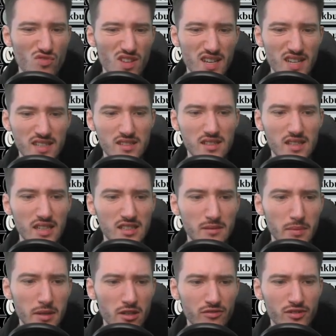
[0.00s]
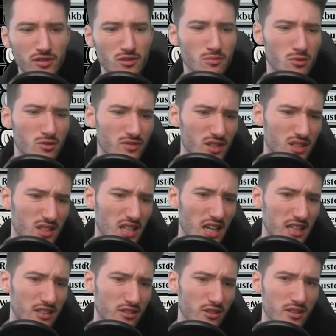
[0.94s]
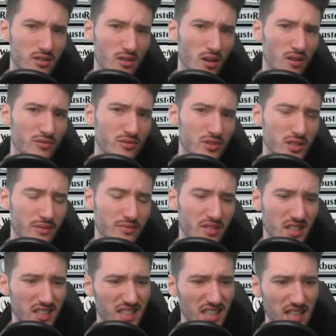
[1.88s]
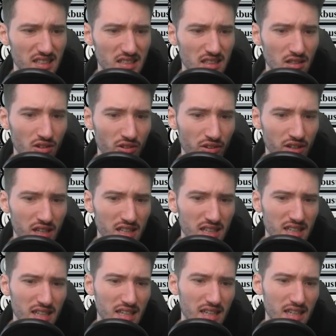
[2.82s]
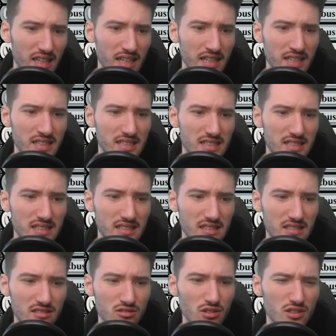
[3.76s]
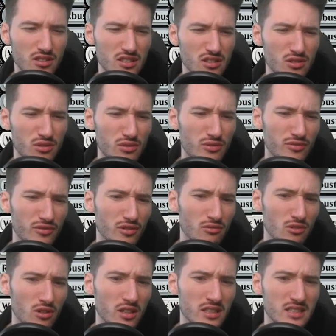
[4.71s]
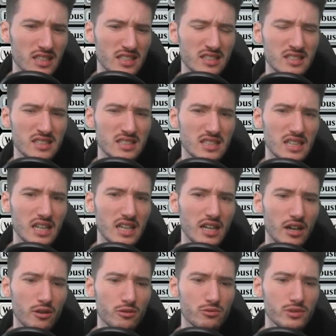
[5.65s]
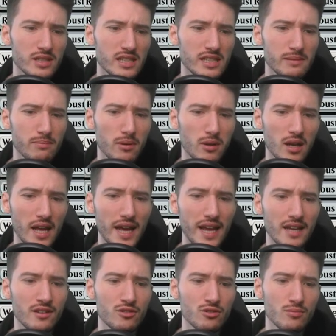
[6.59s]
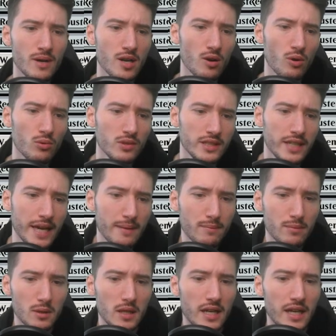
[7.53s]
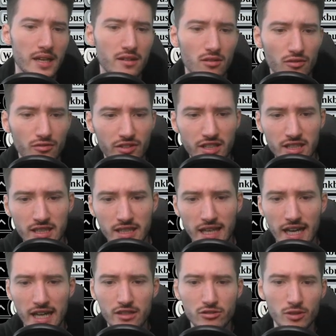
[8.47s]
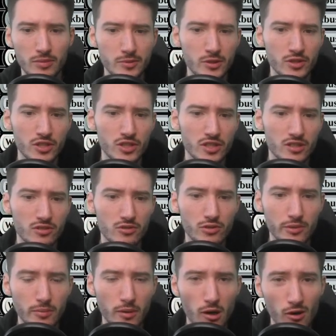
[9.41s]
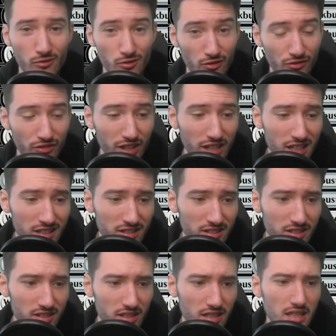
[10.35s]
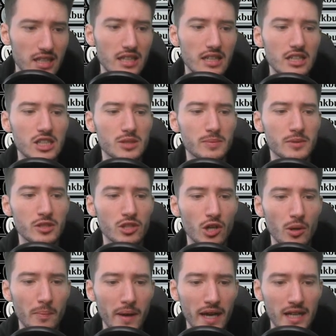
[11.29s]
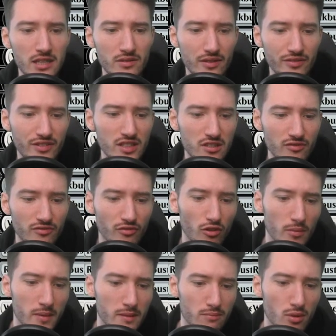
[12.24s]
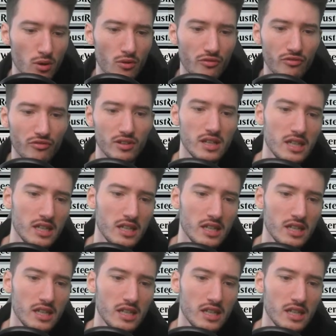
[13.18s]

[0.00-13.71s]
it's a bit of a removal target early on for something like Cut Down. It's not a 2-for-1. It doesn't really play into my own game plan of hitting land drops and just doing powerful things. Spirit Companion, Raffine's Informant both